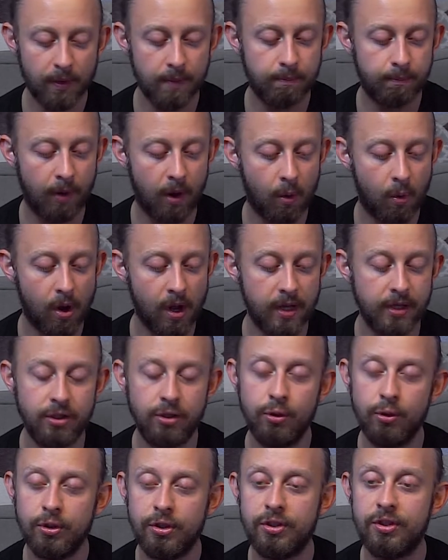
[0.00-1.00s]
But when
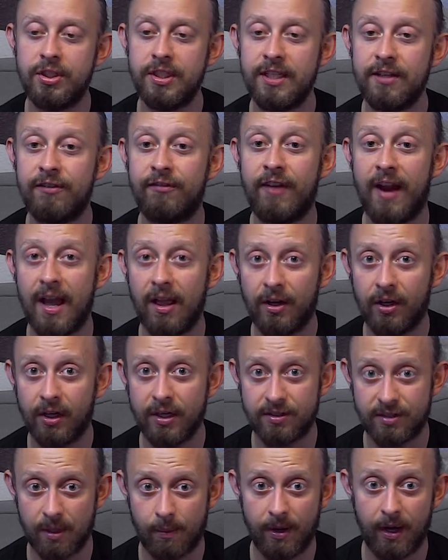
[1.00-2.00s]
you see failure in
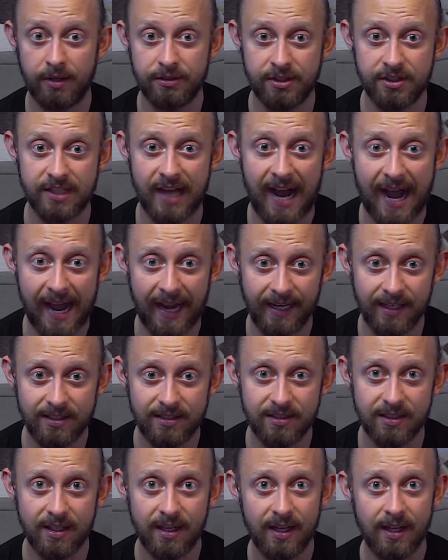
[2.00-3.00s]
someone else's eyes,